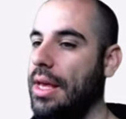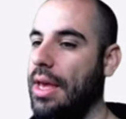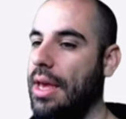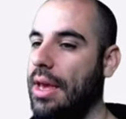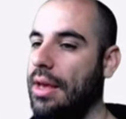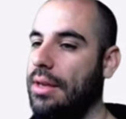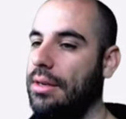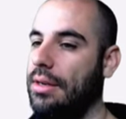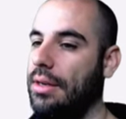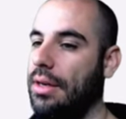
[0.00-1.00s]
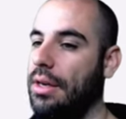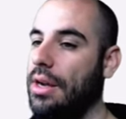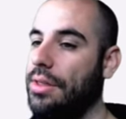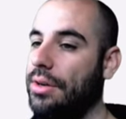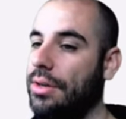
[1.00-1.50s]
and uh,
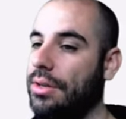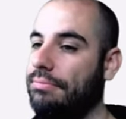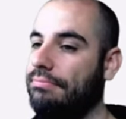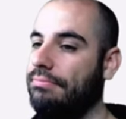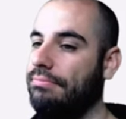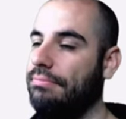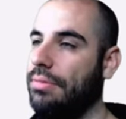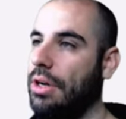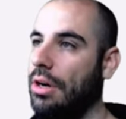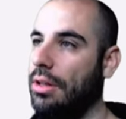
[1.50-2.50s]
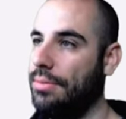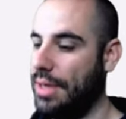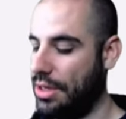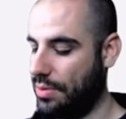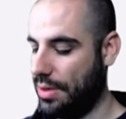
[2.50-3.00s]
another column
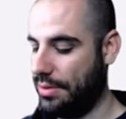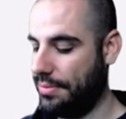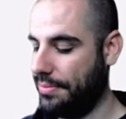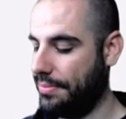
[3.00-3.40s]
dash one.